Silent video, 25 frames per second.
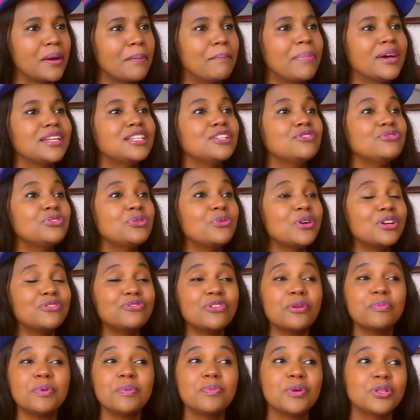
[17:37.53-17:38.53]
But if you wait
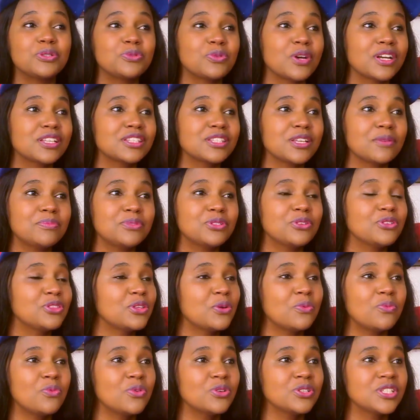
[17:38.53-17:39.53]
for people to accept you,
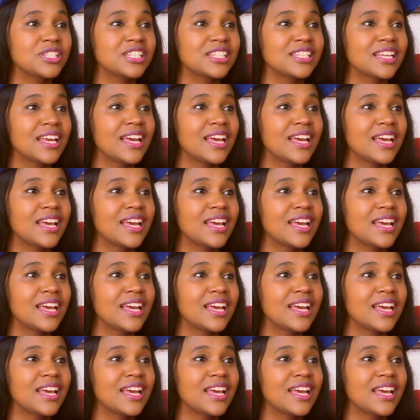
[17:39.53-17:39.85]
they won't.